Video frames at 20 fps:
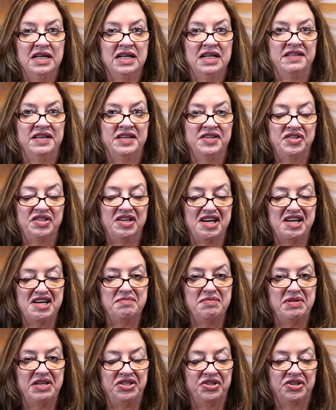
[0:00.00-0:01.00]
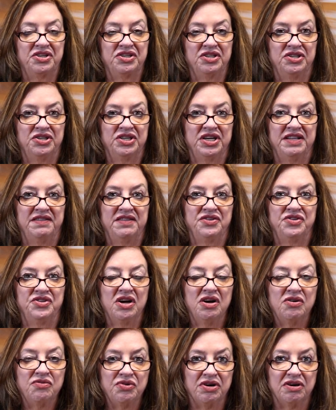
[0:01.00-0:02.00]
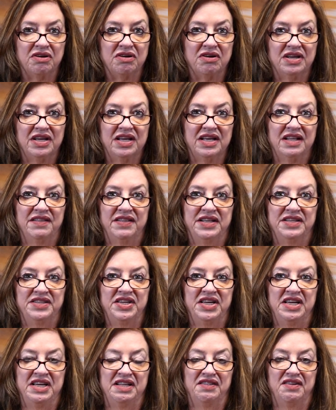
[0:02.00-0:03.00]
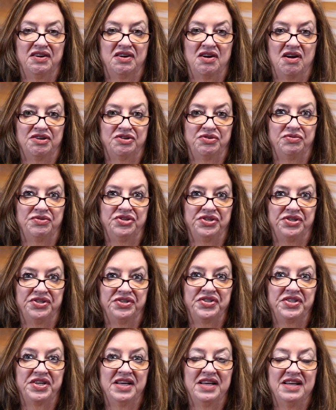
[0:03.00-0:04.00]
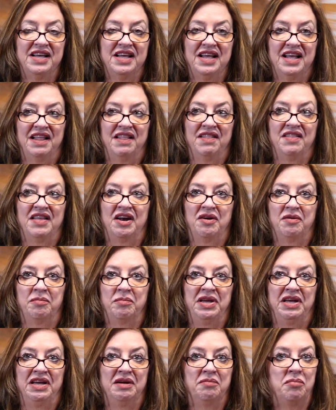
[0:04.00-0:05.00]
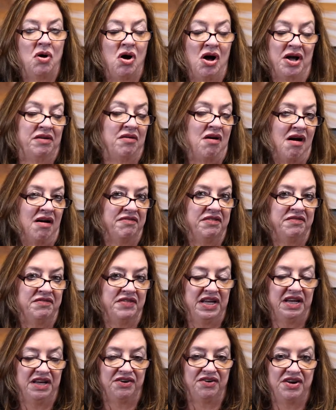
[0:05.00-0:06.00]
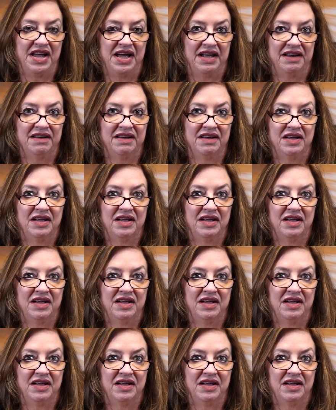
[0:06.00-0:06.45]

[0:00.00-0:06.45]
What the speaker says: This time, they took a look at the toner that's in the cartridges that are being bought off of the internet.